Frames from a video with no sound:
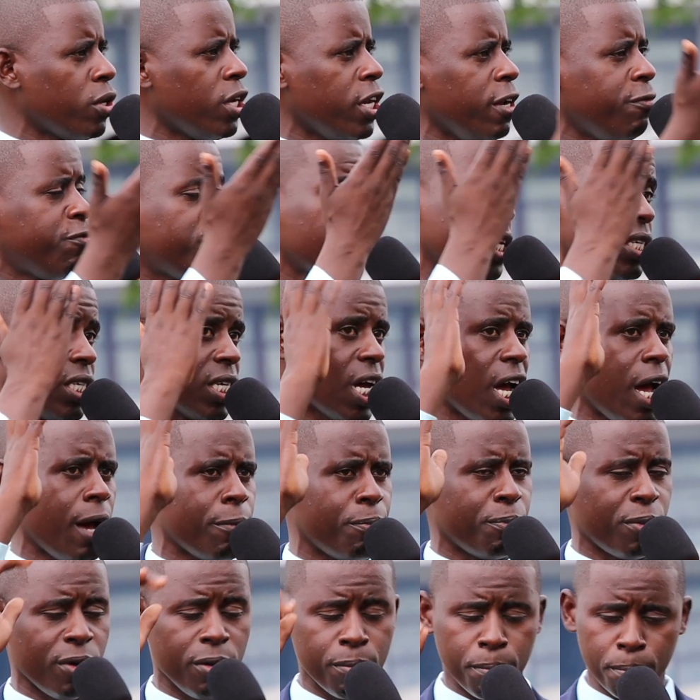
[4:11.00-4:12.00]
to lift us
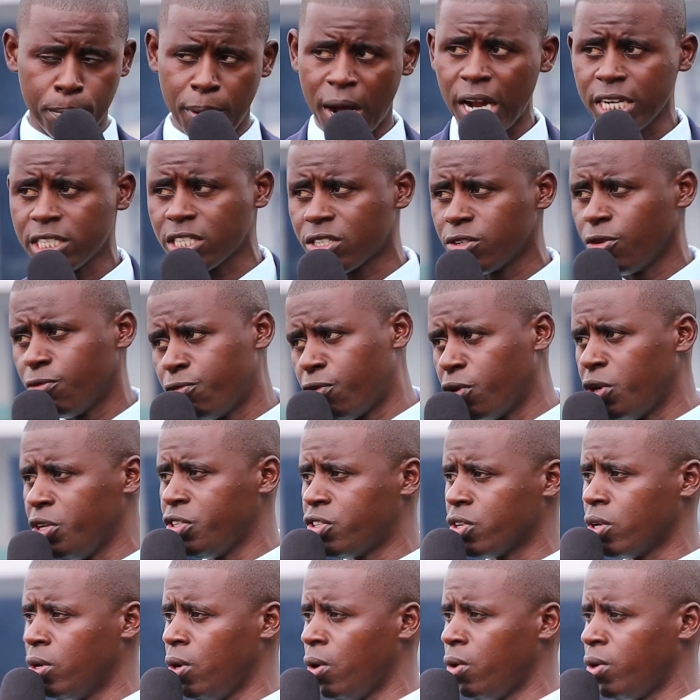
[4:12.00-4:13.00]
up, but for
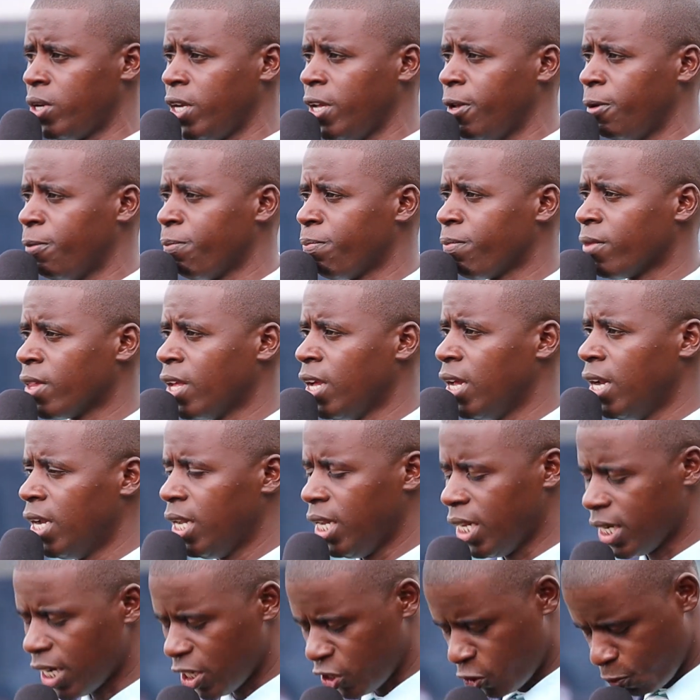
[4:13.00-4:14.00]
his glory.
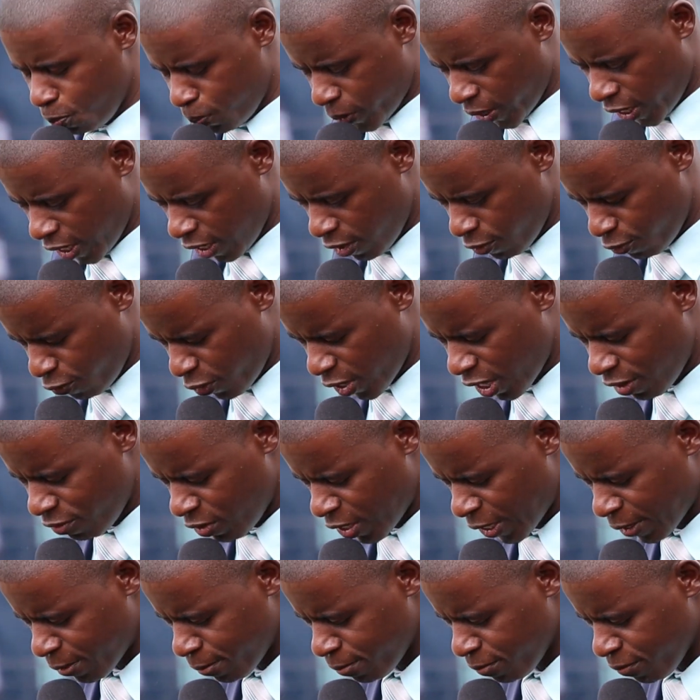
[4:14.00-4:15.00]
Let us pray.
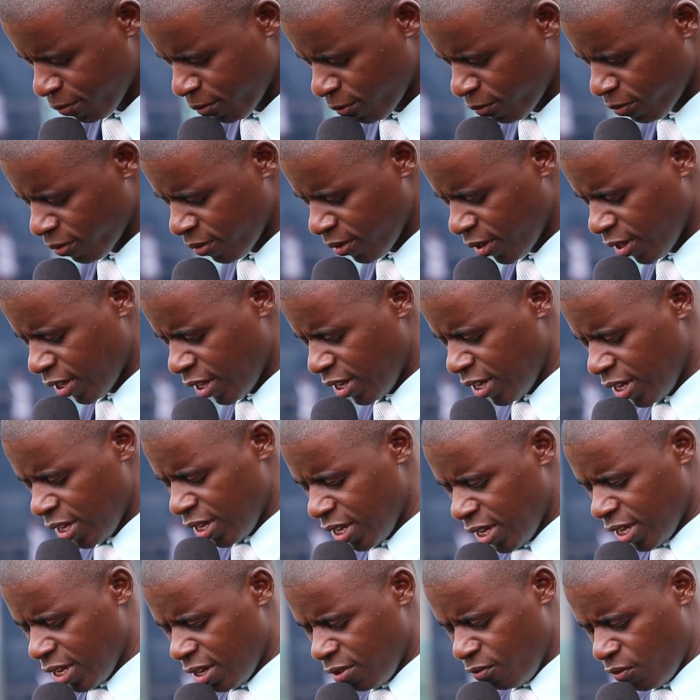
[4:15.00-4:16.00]
Father,
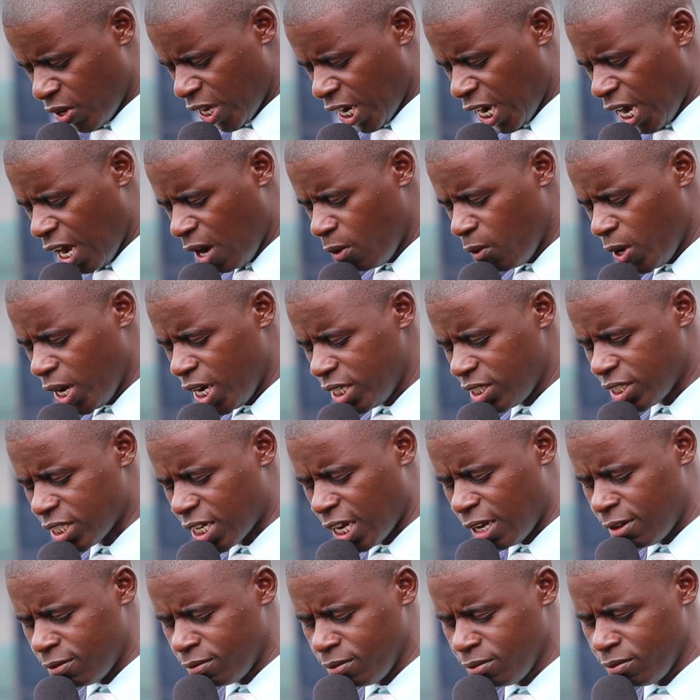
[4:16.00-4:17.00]
the hour has
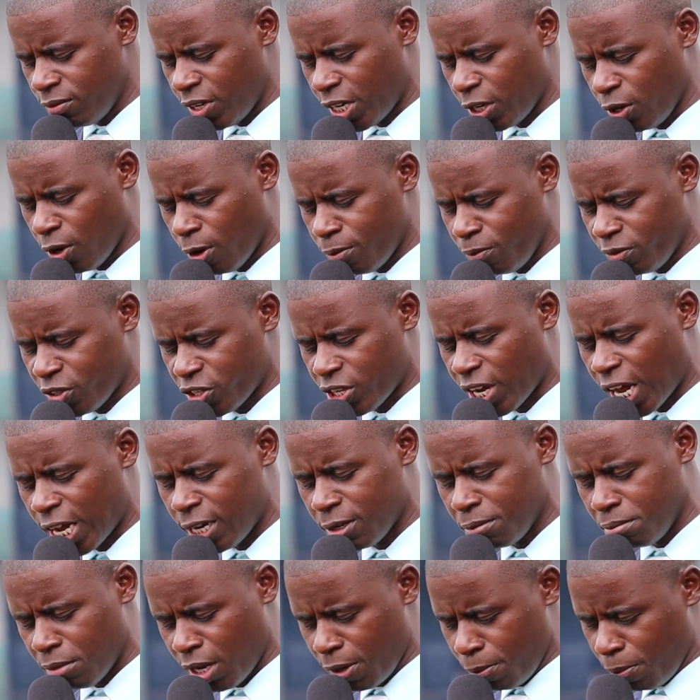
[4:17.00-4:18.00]
come that your
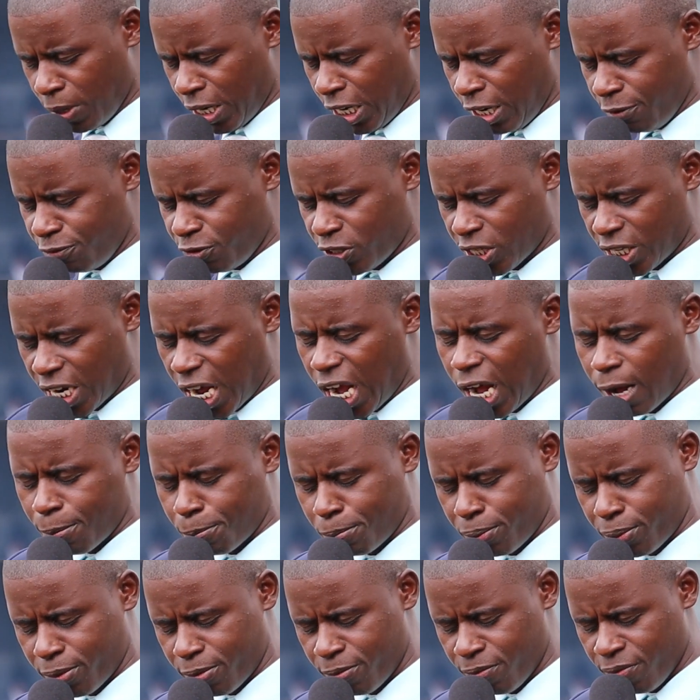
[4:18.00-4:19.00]
son may be lifted
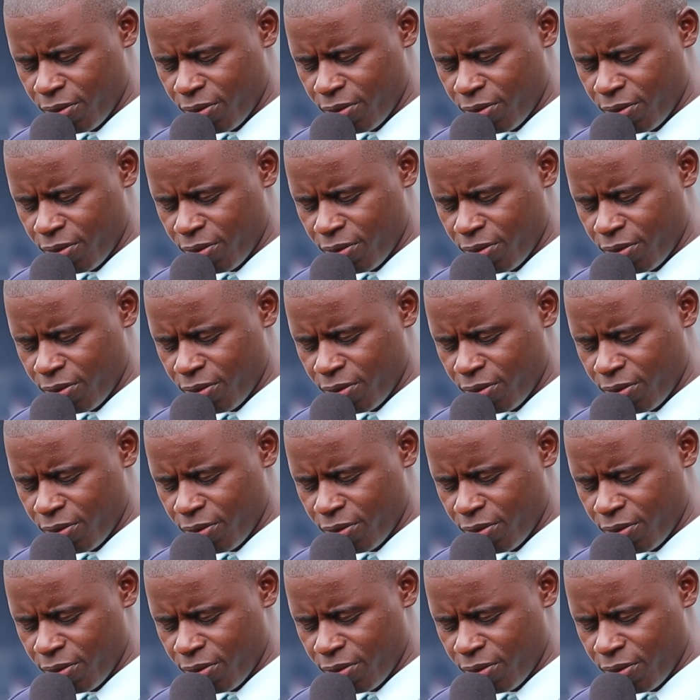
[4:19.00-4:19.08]
up.